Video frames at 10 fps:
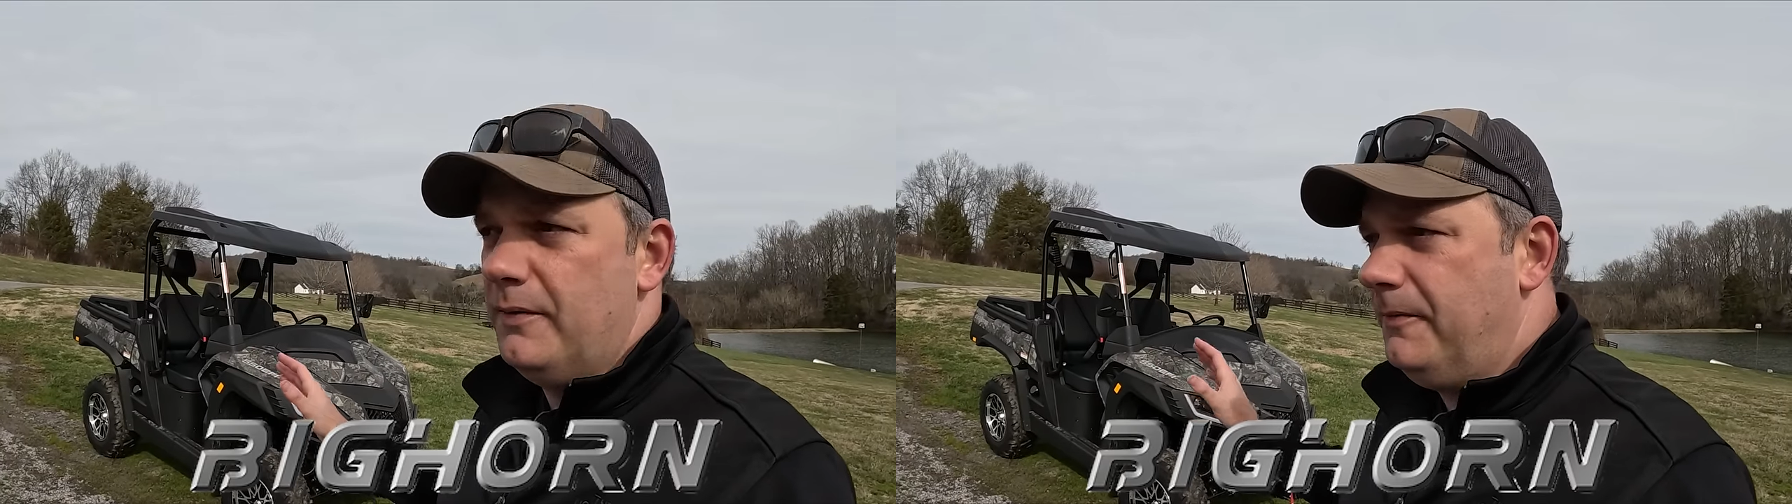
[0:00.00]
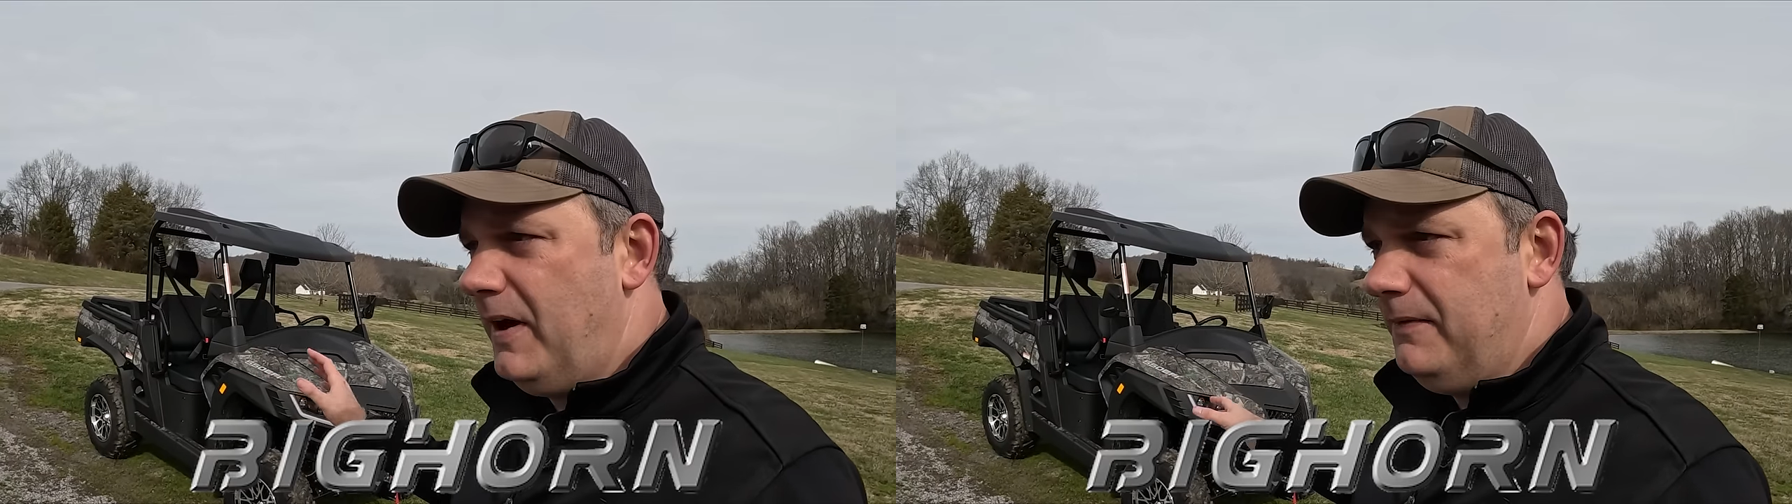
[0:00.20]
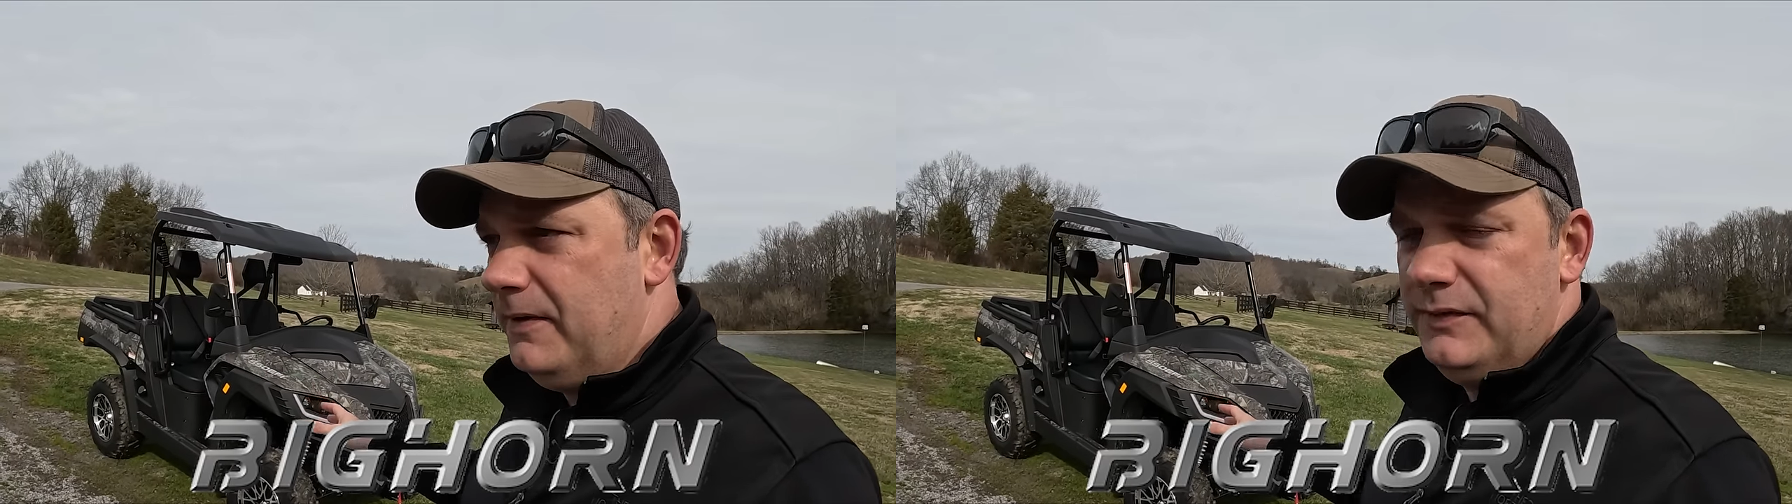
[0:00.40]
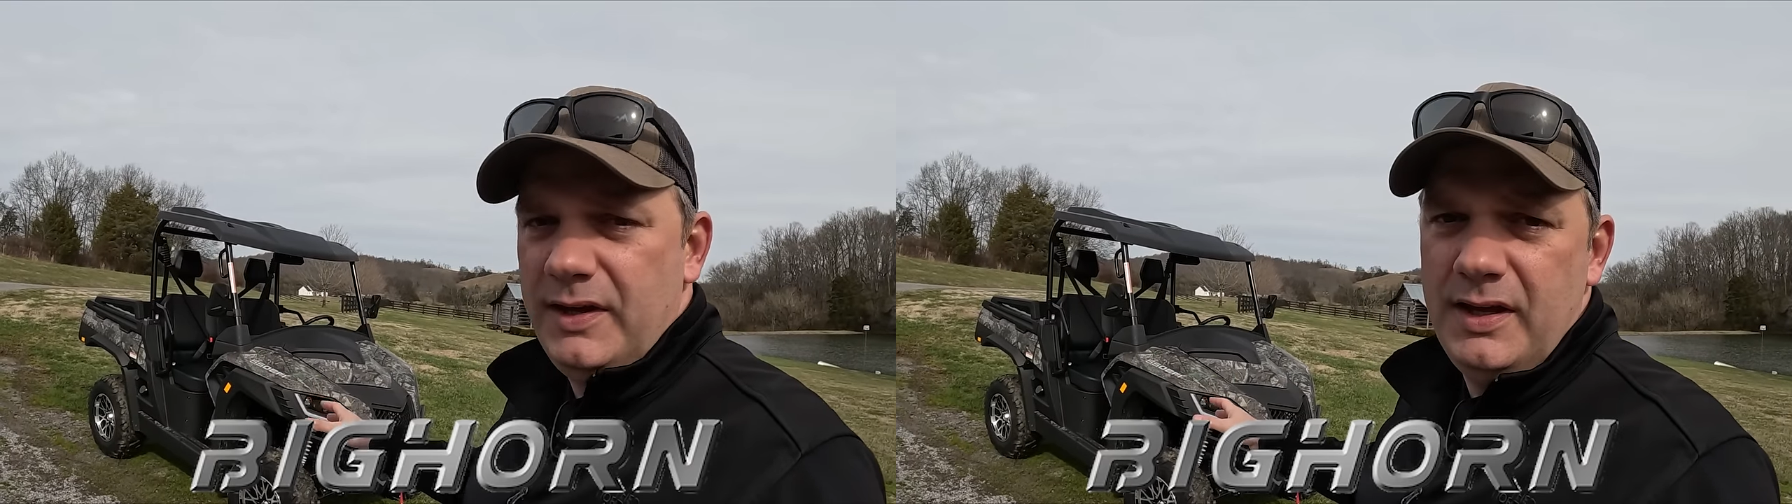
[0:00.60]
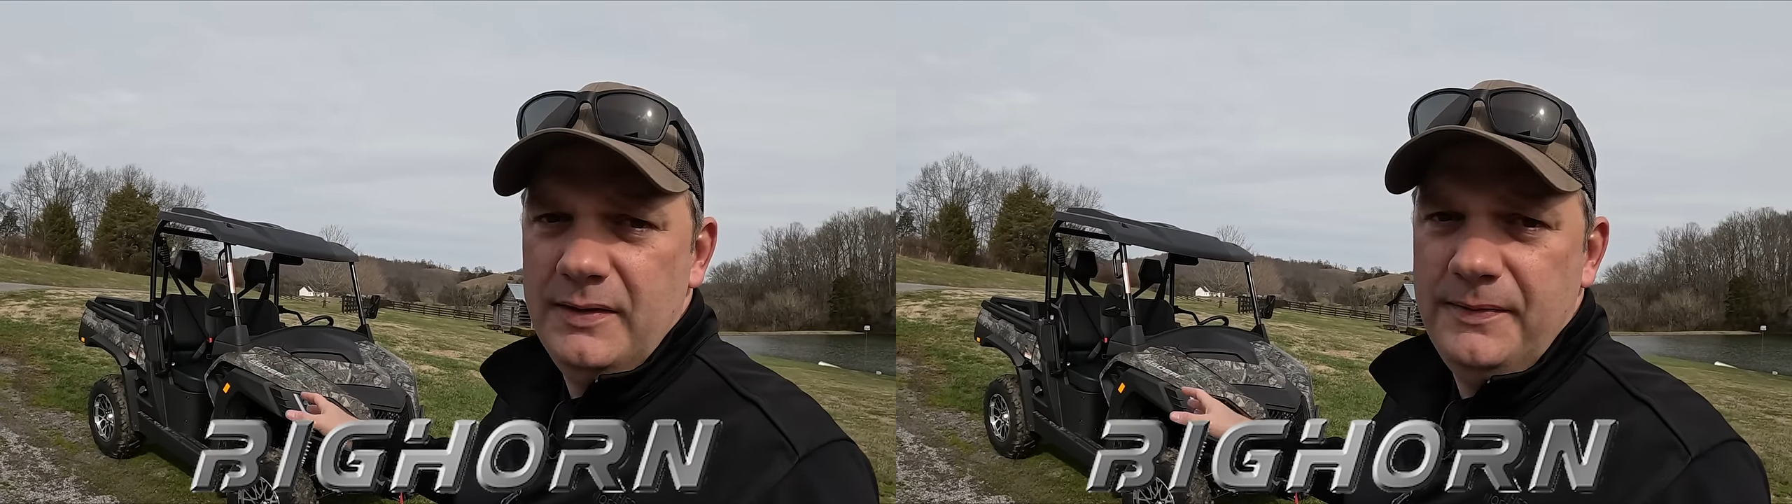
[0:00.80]

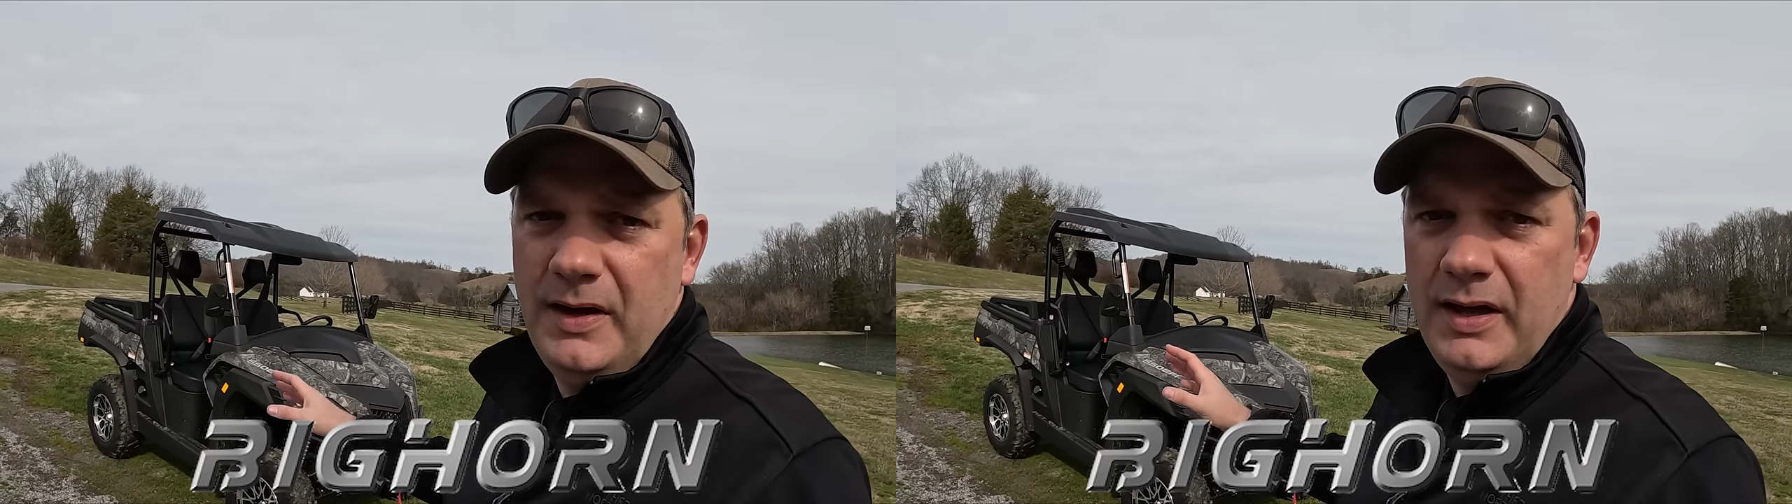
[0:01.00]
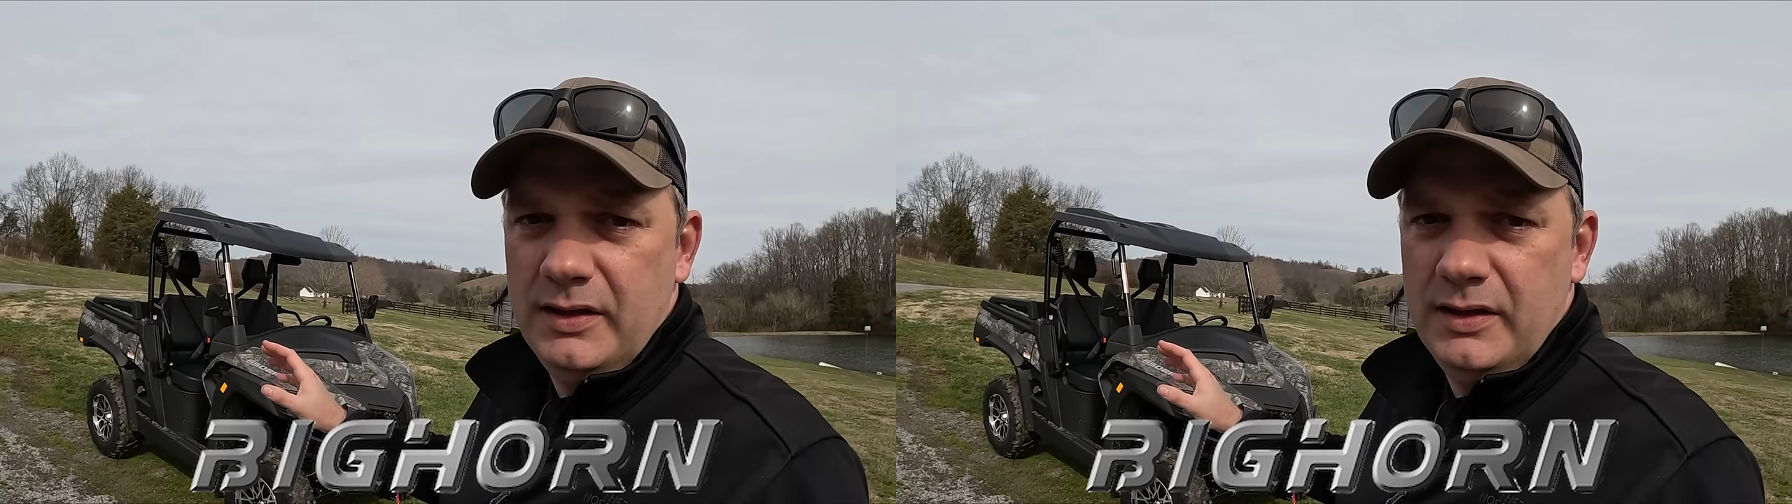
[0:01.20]
550 EFI